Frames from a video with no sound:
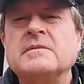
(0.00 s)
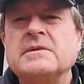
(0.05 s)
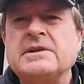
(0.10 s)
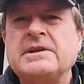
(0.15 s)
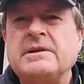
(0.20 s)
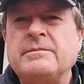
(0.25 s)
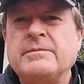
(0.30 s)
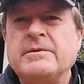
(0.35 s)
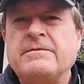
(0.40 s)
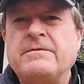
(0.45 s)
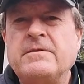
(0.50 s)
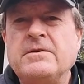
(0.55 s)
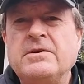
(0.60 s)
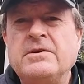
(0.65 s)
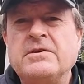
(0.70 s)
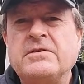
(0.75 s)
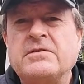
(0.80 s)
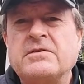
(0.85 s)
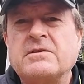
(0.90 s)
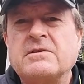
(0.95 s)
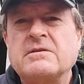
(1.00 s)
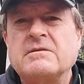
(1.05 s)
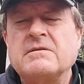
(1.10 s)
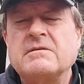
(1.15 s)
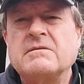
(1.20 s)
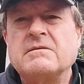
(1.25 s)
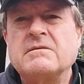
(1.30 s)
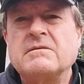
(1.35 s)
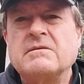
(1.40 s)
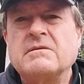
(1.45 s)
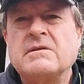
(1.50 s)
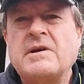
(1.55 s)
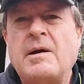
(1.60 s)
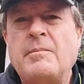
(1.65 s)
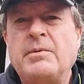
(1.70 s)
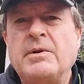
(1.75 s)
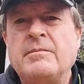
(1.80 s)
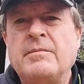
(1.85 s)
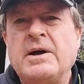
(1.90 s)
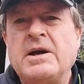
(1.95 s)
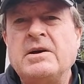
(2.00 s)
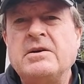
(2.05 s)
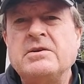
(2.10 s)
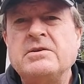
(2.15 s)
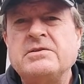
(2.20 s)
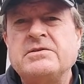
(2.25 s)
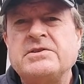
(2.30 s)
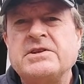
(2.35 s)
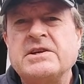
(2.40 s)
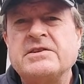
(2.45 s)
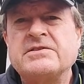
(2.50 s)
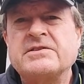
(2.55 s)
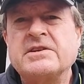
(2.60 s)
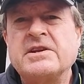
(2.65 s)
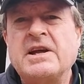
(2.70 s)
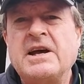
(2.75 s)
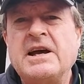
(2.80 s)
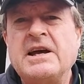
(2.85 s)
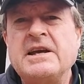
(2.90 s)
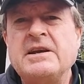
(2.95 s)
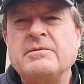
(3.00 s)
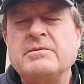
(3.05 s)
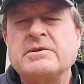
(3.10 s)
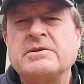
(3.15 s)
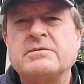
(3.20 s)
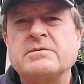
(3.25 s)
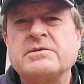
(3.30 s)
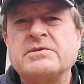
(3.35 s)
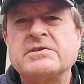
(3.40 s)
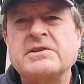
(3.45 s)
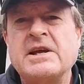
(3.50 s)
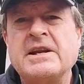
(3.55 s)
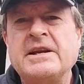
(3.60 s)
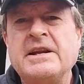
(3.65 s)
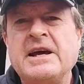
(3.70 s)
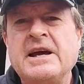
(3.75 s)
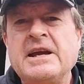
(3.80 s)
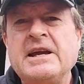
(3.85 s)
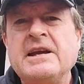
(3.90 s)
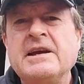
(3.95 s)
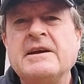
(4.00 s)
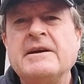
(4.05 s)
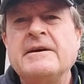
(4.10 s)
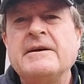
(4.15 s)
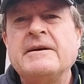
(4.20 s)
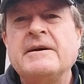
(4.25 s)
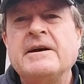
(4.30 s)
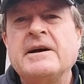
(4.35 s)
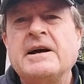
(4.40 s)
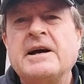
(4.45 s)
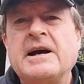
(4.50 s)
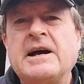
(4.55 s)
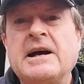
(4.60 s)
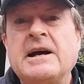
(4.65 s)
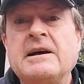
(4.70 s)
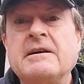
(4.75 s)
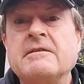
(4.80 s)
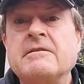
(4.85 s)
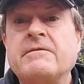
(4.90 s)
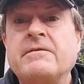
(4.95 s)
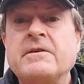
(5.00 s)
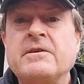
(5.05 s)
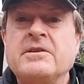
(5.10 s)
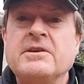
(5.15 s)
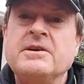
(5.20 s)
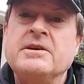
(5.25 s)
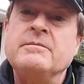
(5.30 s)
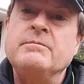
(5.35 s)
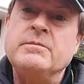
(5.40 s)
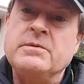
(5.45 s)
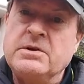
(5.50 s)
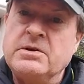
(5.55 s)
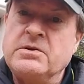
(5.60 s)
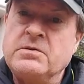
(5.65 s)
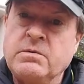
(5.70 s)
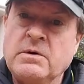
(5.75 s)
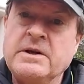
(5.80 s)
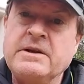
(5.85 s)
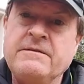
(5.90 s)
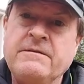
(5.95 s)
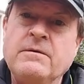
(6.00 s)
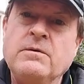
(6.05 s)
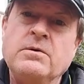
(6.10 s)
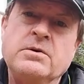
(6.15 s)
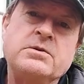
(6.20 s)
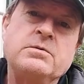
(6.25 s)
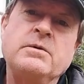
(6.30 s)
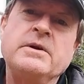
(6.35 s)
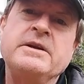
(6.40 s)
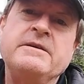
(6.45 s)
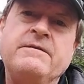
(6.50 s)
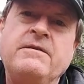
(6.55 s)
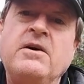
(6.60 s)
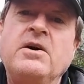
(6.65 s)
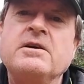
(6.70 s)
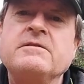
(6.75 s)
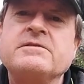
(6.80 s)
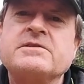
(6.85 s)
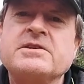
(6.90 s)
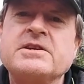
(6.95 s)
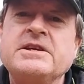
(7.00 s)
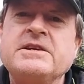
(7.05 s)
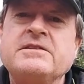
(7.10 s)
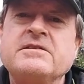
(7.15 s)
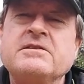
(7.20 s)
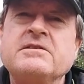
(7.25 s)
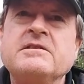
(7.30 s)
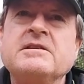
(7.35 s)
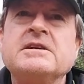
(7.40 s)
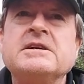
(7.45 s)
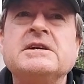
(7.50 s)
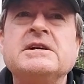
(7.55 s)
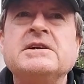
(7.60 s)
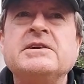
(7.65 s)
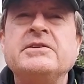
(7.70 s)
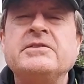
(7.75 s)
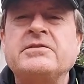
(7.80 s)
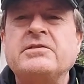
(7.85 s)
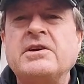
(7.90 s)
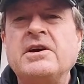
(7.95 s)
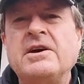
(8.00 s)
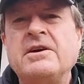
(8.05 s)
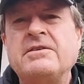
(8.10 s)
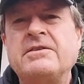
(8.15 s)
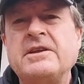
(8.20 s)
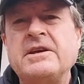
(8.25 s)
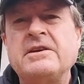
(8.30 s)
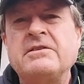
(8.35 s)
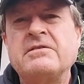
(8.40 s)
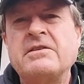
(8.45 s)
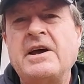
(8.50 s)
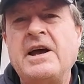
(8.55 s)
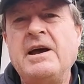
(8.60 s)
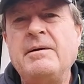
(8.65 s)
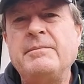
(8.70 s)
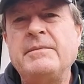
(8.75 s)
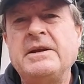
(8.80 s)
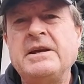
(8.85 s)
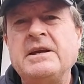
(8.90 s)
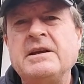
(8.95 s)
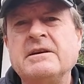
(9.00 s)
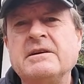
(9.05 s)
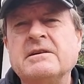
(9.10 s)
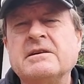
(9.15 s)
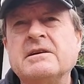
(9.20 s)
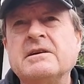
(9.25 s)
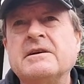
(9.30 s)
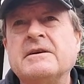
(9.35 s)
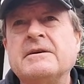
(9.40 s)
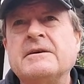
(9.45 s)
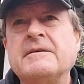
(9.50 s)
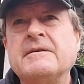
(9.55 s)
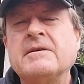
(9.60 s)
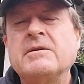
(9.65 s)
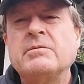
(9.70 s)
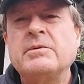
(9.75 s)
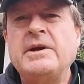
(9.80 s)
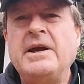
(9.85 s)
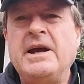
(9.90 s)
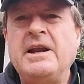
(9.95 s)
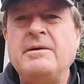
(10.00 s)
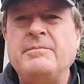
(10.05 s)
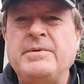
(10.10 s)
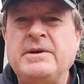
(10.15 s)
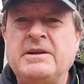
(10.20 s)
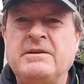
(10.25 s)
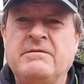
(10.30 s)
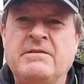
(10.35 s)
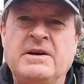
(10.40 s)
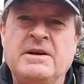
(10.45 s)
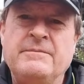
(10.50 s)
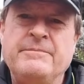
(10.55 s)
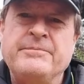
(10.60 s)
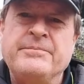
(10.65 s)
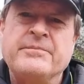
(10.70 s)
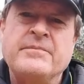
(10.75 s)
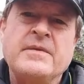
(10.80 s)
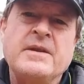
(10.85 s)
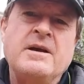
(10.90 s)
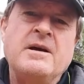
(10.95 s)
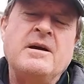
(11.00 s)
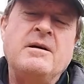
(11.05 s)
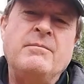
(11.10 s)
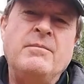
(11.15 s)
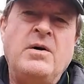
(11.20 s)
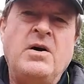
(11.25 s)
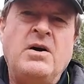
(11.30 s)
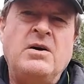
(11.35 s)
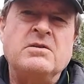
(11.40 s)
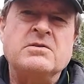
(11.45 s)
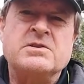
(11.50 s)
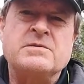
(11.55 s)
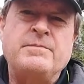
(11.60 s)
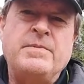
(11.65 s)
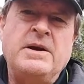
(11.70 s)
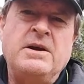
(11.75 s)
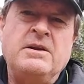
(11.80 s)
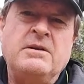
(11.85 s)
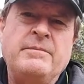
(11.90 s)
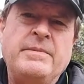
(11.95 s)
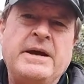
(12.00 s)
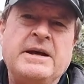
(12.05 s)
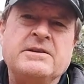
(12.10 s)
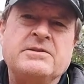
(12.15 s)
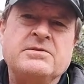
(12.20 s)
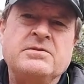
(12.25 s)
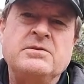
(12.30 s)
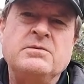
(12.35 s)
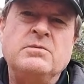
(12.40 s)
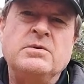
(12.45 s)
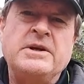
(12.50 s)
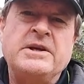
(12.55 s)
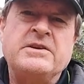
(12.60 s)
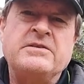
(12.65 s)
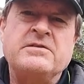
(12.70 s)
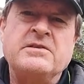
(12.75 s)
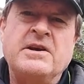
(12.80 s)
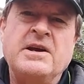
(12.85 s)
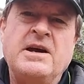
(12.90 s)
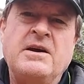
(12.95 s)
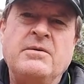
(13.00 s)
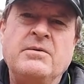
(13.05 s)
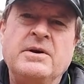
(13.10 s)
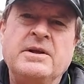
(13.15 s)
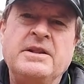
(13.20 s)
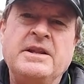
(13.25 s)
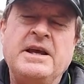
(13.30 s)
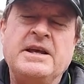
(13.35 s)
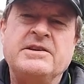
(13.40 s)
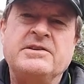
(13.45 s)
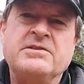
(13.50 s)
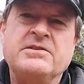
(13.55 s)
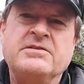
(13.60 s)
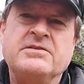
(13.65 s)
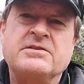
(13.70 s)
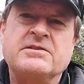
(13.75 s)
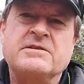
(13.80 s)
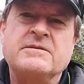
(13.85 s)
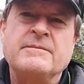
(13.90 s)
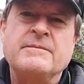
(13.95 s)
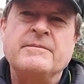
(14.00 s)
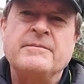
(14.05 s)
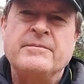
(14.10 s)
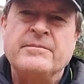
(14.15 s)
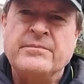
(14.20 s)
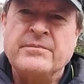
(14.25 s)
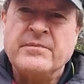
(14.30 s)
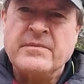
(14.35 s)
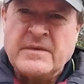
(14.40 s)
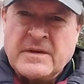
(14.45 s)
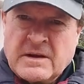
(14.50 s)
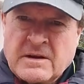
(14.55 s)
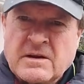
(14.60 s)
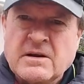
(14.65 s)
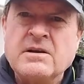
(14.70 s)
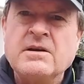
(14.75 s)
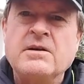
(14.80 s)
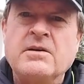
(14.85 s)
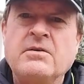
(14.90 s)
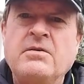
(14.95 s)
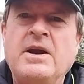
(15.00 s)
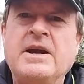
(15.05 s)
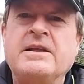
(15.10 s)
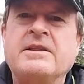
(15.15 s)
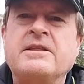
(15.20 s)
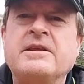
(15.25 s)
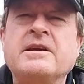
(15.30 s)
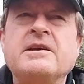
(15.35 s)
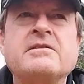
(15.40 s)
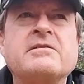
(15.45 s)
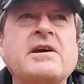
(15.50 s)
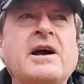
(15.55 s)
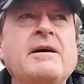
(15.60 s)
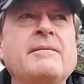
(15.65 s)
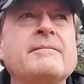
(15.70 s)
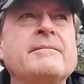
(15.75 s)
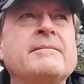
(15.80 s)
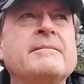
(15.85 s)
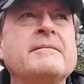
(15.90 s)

Did my first couple of mows yesterday, which was Sunday, for the 24-25 season, so things are happening. We had a bit of a mild spell about 2 weeks ago, and that just cranked things up.